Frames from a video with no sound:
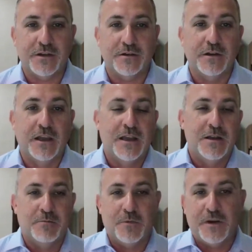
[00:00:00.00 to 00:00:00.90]
So
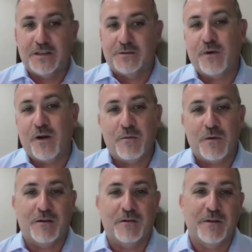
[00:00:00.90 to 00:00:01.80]
Maria has very
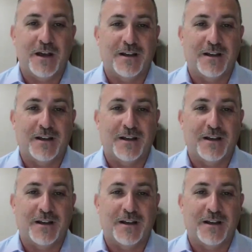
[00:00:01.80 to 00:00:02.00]
well